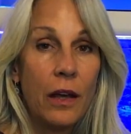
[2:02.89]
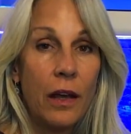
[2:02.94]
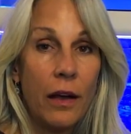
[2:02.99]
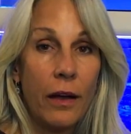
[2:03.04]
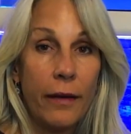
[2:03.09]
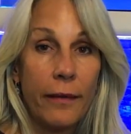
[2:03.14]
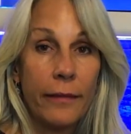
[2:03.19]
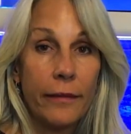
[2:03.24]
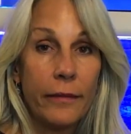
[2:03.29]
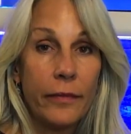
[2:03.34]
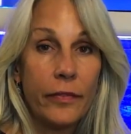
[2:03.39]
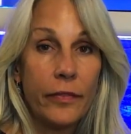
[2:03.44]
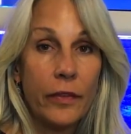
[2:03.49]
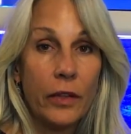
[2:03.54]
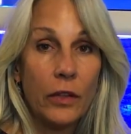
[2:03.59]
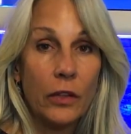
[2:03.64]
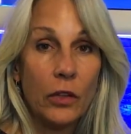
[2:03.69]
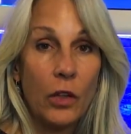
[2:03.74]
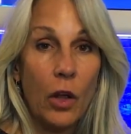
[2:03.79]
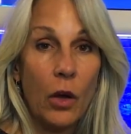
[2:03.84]
of
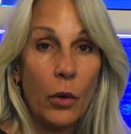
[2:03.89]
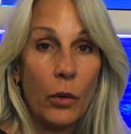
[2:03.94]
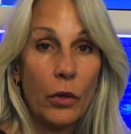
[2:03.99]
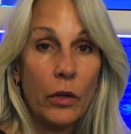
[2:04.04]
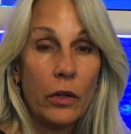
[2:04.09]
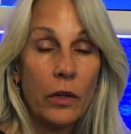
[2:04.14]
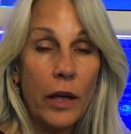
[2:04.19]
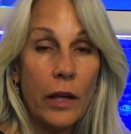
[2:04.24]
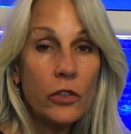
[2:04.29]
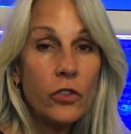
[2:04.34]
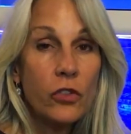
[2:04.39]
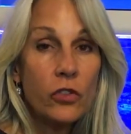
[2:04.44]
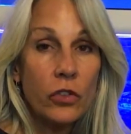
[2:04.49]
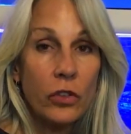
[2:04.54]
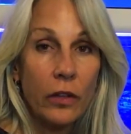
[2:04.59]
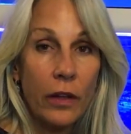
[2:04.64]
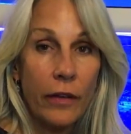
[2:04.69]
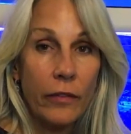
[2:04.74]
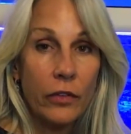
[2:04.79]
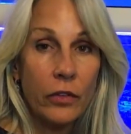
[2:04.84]
lower
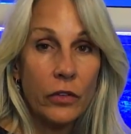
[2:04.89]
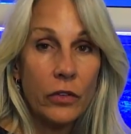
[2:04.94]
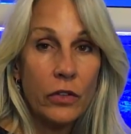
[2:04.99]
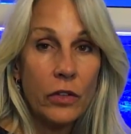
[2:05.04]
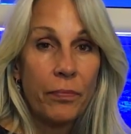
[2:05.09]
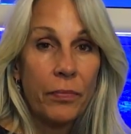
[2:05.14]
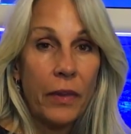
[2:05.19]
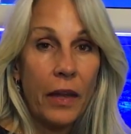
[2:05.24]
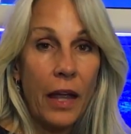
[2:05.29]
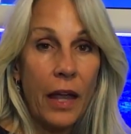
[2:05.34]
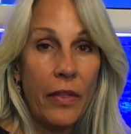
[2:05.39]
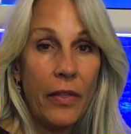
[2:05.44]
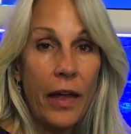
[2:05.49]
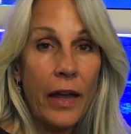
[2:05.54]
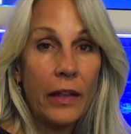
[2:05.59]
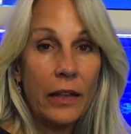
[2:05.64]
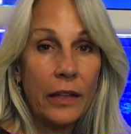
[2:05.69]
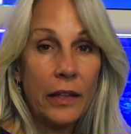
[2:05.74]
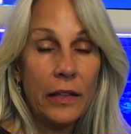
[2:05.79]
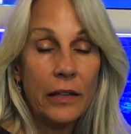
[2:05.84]
estrogen levels, and
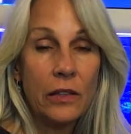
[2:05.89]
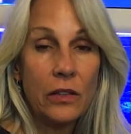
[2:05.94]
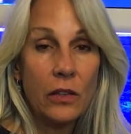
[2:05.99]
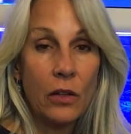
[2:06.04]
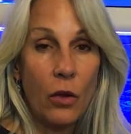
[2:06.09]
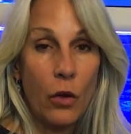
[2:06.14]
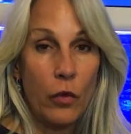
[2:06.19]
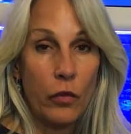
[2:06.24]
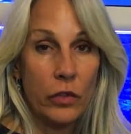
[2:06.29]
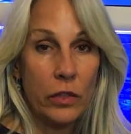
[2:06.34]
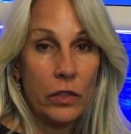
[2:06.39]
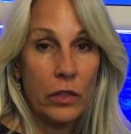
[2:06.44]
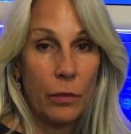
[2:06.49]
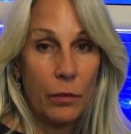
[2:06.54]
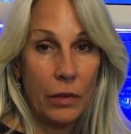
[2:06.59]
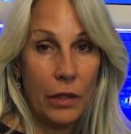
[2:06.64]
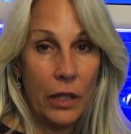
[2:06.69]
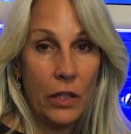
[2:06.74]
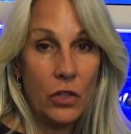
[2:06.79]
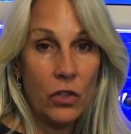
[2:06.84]
that leads to
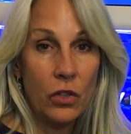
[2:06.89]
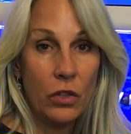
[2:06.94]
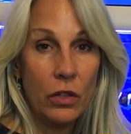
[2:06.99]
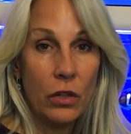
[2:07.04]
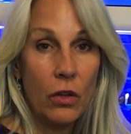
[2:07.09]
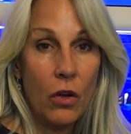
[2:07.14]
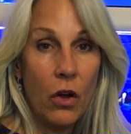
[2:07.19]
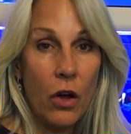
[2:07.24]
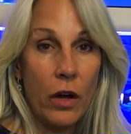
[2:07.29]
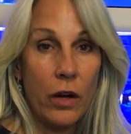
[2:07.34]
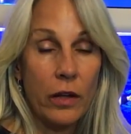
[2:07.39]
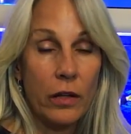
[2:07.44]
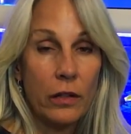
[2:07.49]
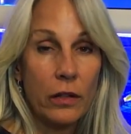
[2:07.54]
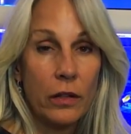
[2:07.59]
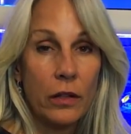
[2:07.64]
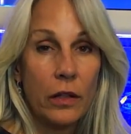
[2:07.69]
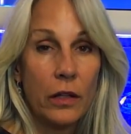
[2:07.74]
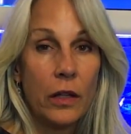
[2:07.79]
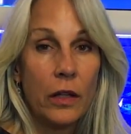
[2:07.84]
overstimulation of the heart.
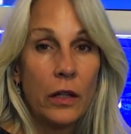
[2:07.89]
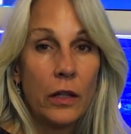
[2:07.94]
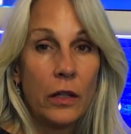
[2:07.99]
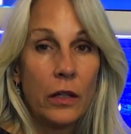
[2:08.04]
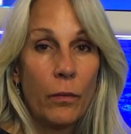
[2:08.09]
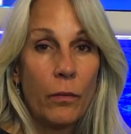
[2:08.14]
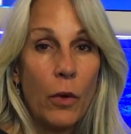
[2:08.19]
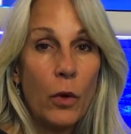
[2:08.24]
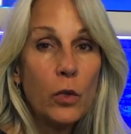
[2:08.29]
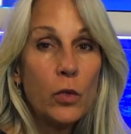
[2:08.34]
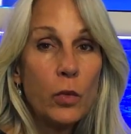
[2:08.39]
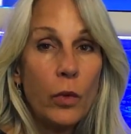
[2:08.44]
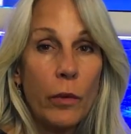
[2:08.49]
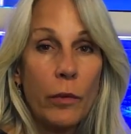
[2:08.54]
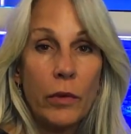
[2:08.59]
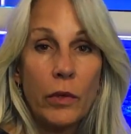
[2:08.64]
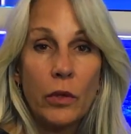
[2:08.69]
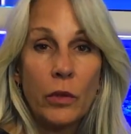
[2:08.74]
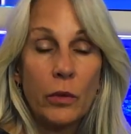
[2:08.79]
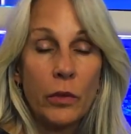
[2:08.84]
Most
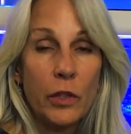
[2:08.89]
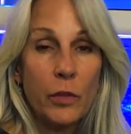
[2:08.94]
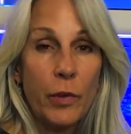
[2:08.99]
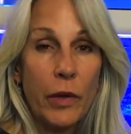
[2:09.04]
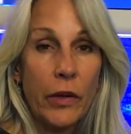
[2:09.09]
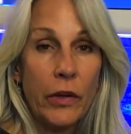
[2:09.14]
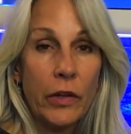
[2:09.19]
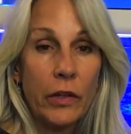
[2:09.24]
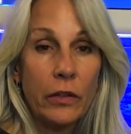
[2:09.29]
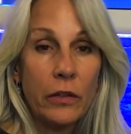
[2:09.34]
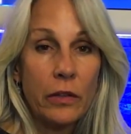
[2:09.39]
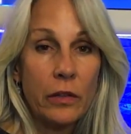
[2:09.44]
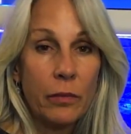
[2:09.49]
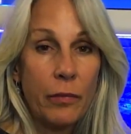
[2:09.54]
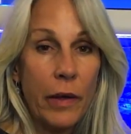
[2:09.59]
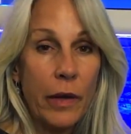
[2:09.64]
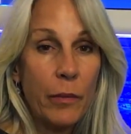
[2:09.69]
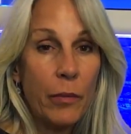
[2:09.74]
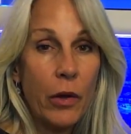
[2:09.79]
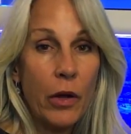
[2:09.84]
women who experience
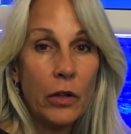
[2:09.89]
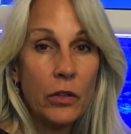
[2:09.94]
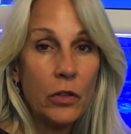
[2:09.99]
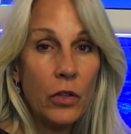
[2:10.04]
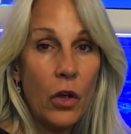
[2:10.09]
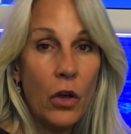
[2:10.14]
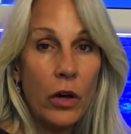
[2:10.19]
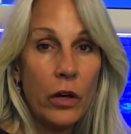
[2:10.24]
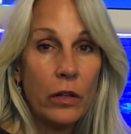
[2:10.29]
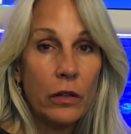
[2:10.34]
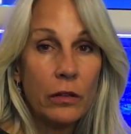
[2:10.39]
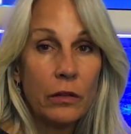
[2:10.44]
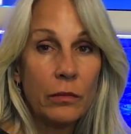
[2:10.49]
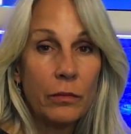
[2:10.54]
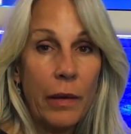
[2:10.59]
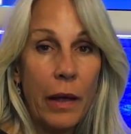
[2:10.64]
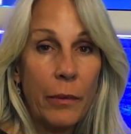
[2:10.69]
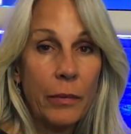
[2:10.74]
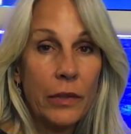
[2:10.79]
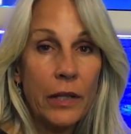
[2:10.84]
menopause heart
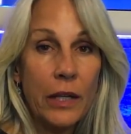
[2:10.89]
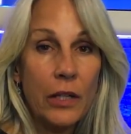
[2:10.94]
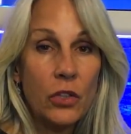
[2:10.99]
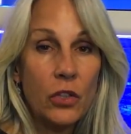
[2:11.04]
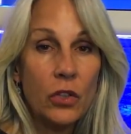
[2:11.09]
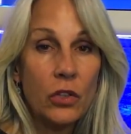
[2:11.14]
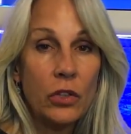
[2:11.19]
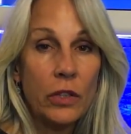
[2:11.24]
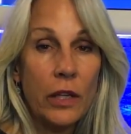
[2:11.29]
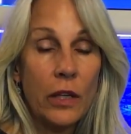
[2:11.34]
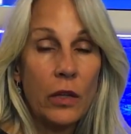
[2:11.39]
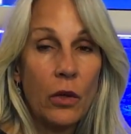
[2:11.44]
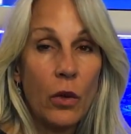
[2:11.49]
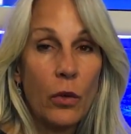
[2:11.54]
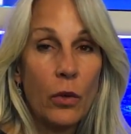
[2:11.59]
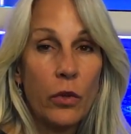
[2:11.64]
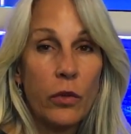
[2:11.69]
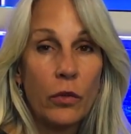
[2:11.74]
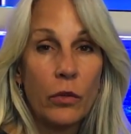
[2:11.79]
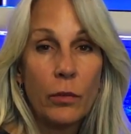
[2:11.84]
palpitations, they
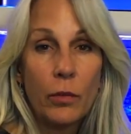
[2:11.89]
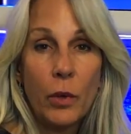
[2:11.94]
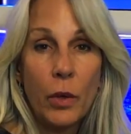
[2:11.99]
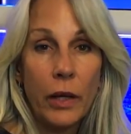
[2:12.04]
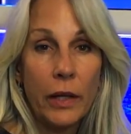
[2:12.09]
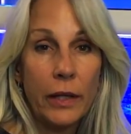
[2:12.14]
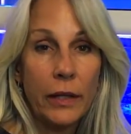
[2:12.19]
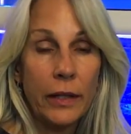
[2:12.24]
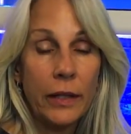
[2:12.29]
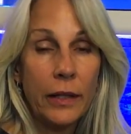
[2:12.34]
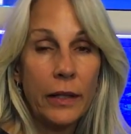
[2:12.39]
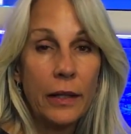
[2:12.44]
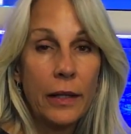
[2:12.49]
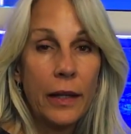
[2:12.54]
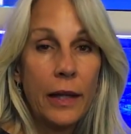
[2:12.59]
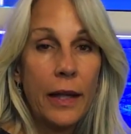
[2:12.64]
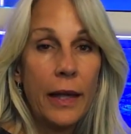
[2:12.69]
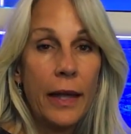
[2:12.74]
go through them quickly